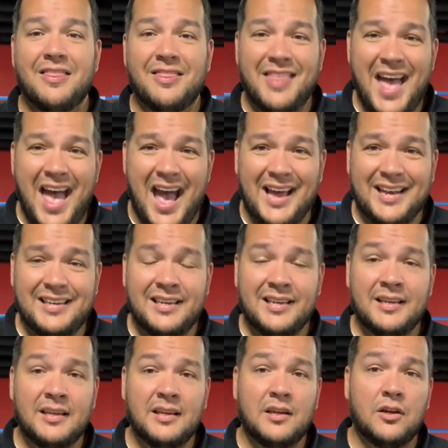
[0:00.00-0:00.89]
that
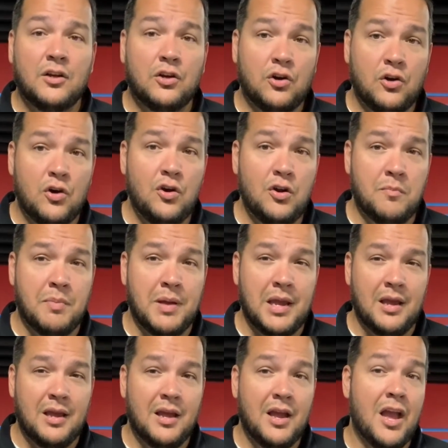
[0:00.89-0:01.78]
could
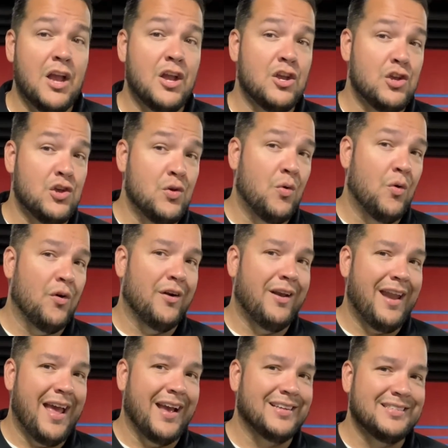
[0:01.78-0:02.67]
be your
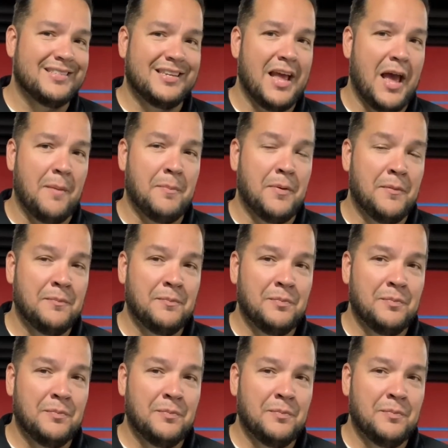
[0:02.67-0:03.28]
next step.